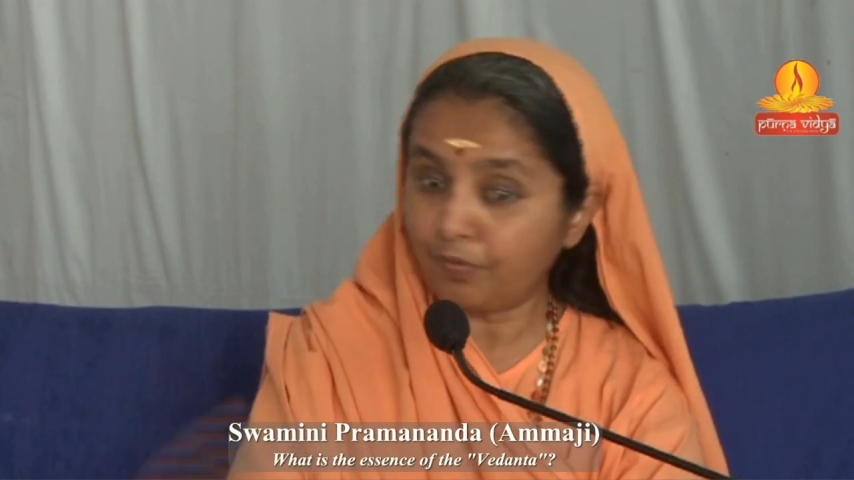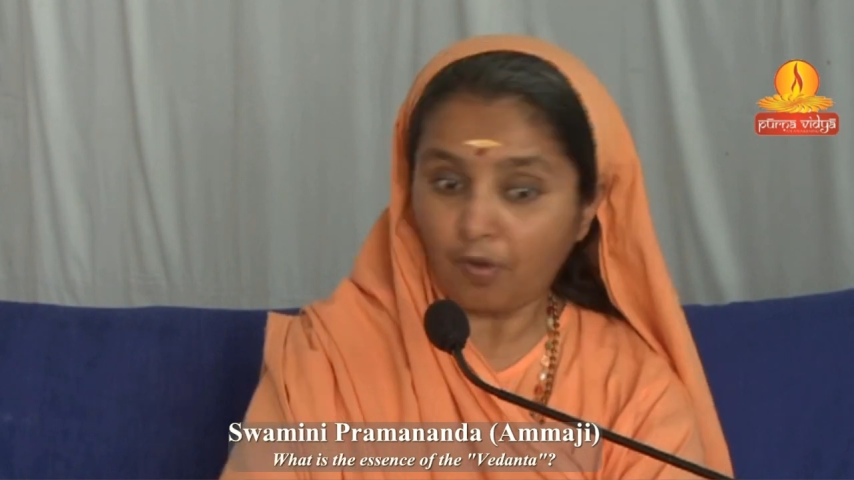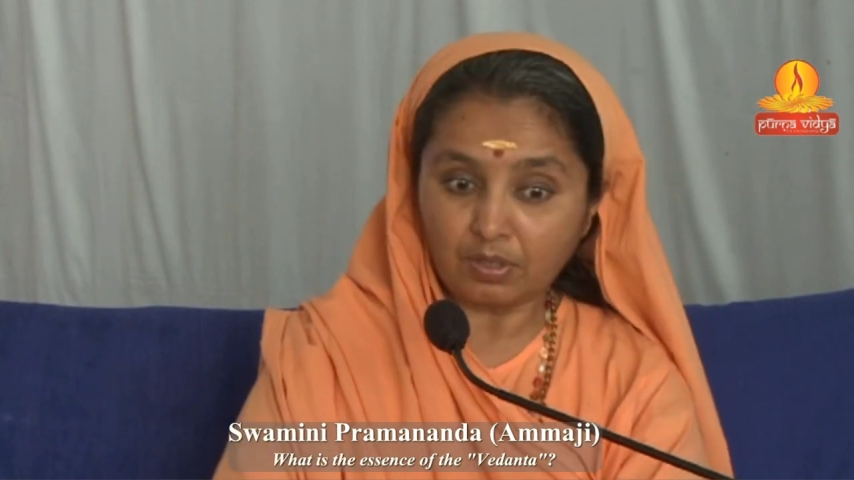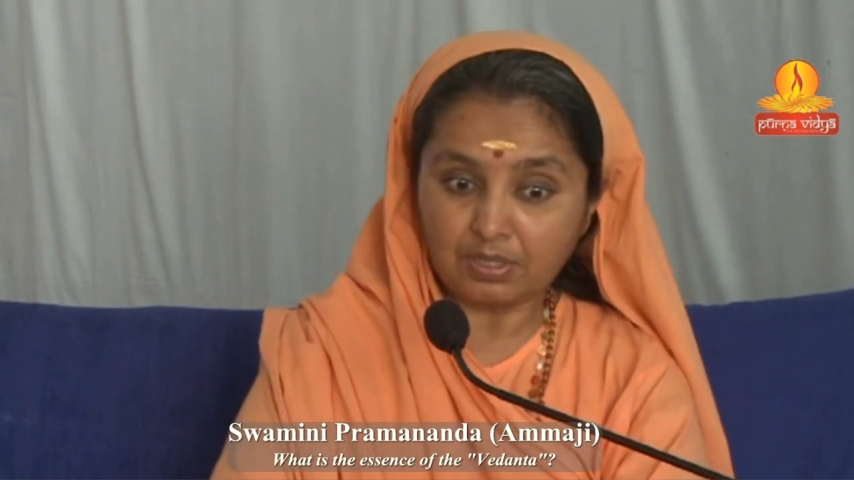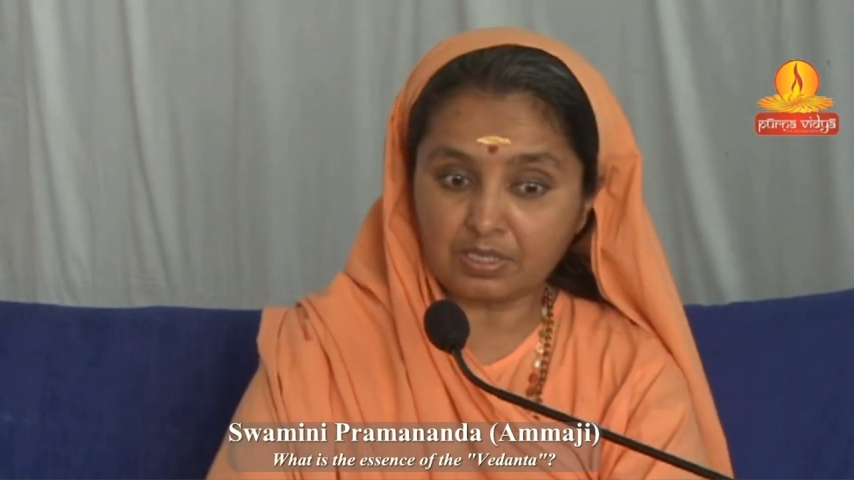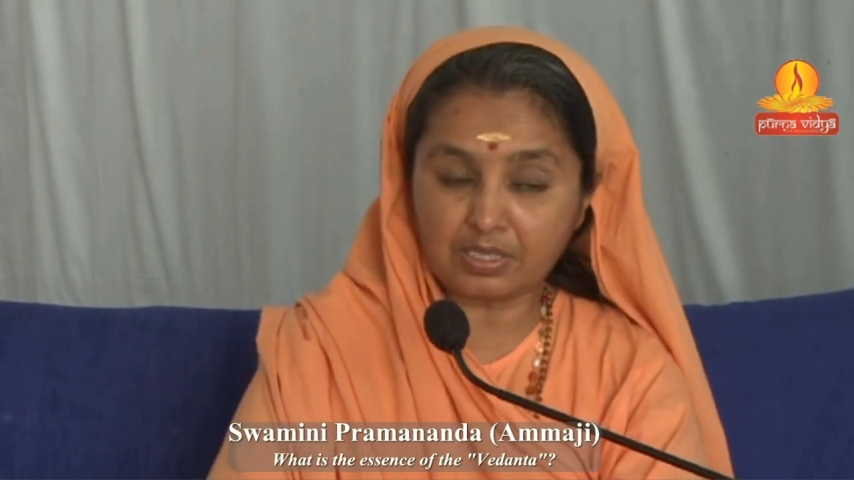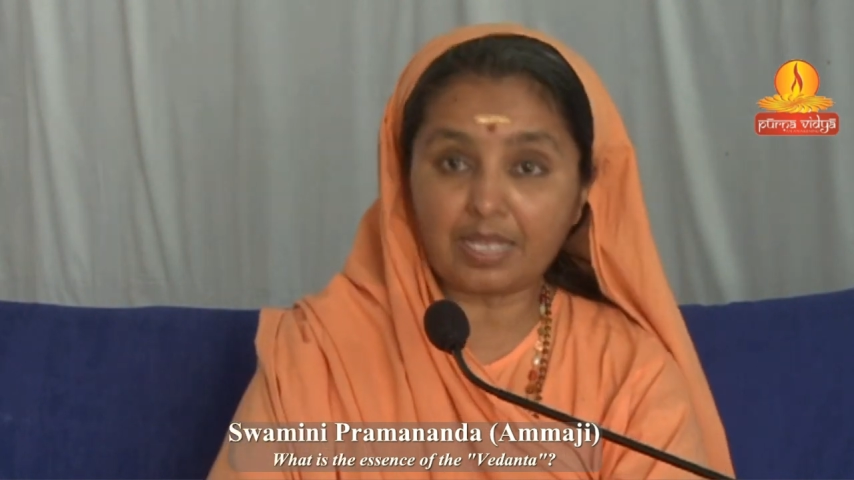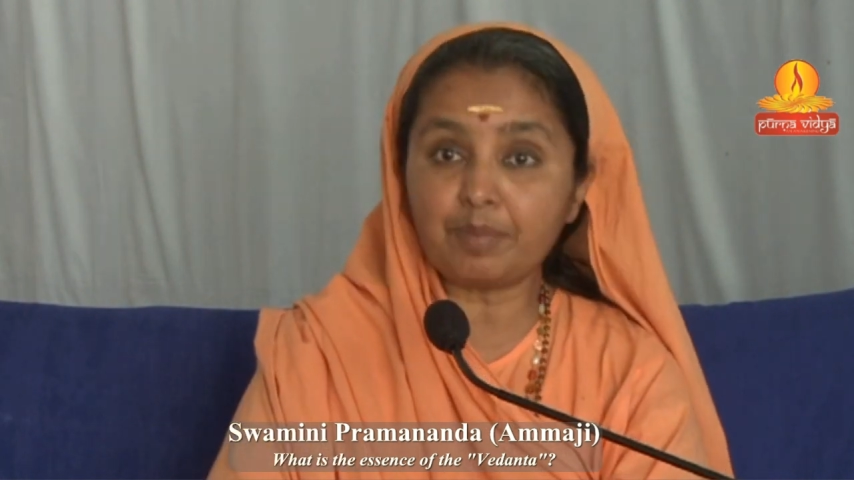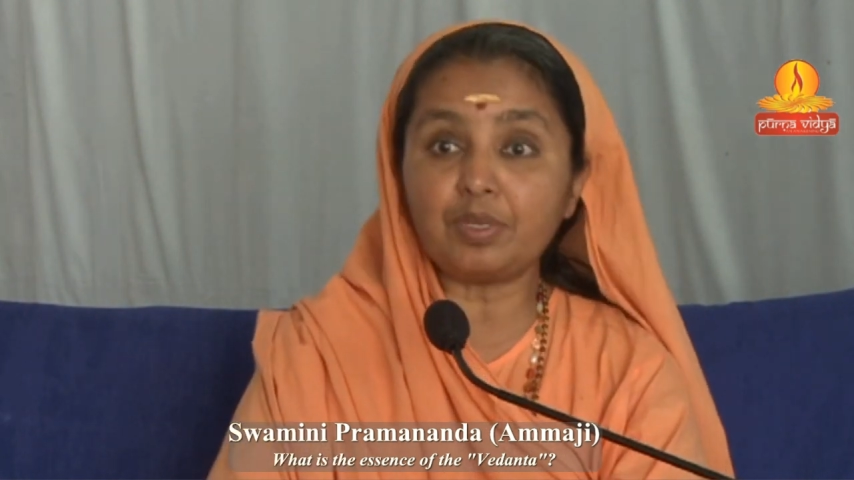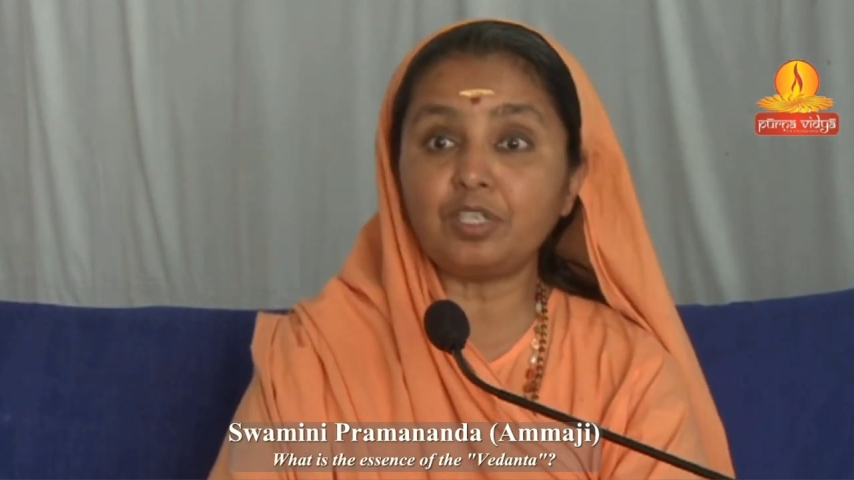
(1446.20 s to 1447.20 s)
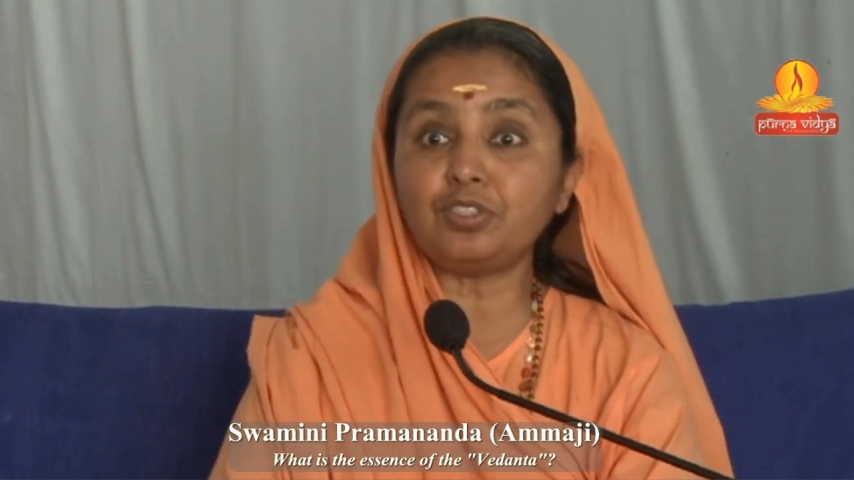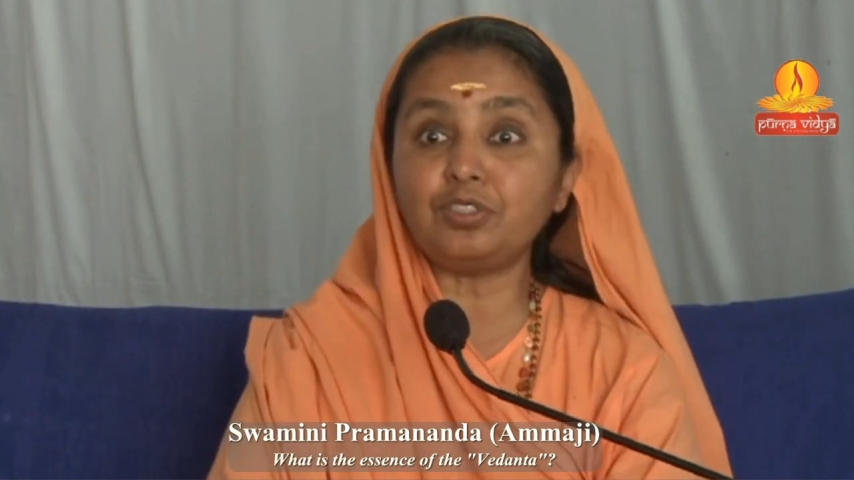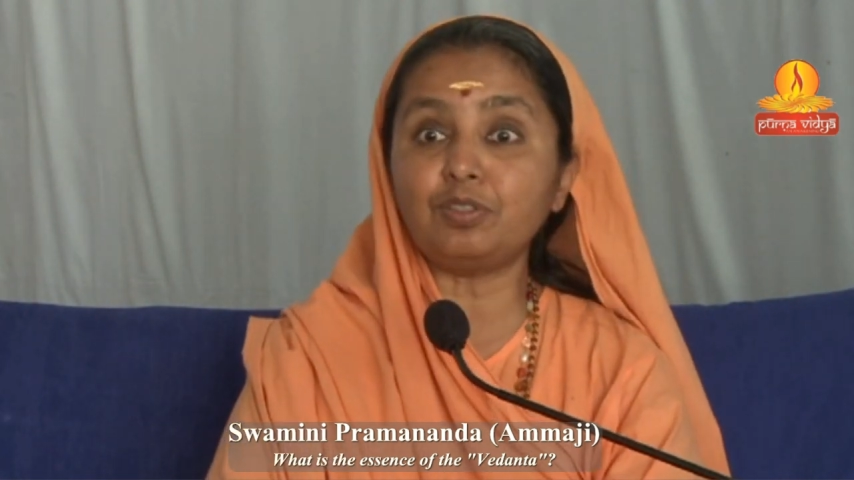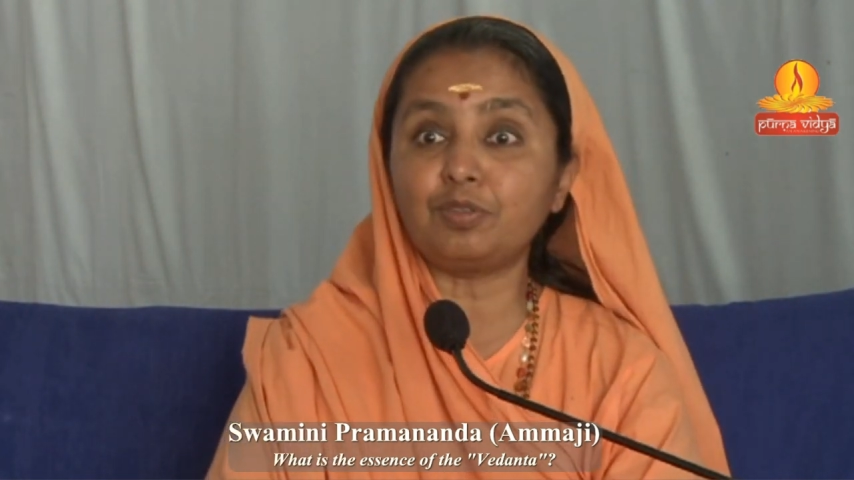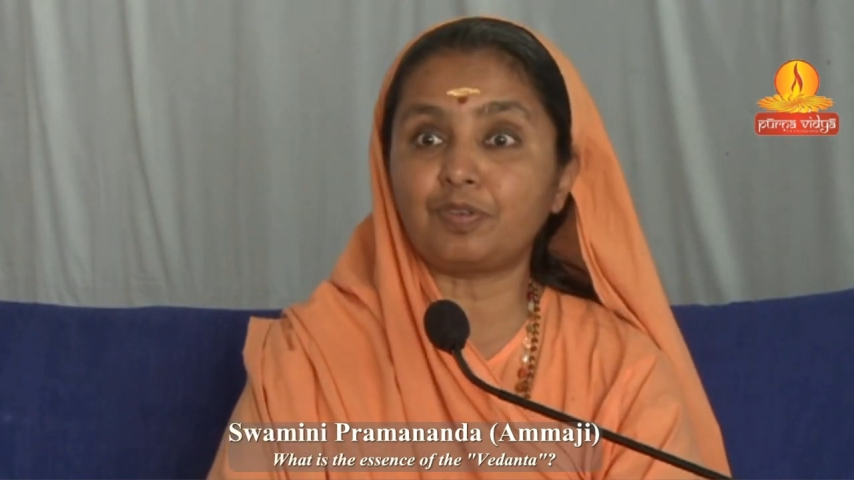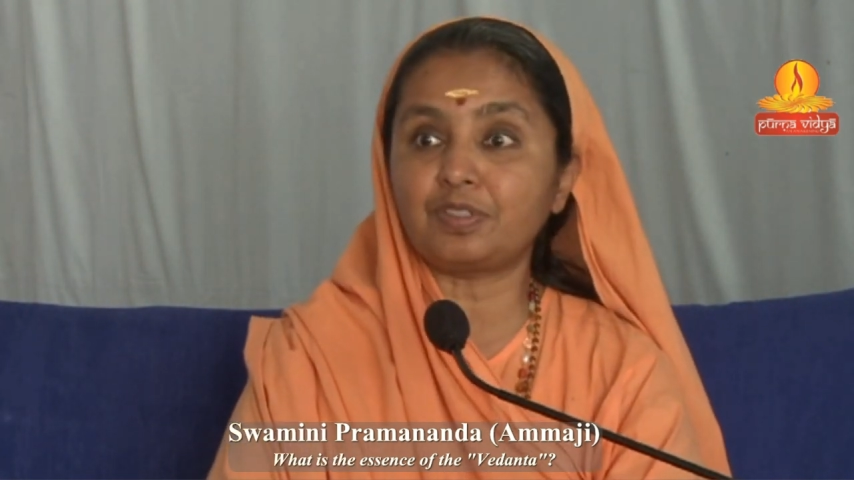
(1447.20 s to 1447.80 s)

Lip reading: for the same issue,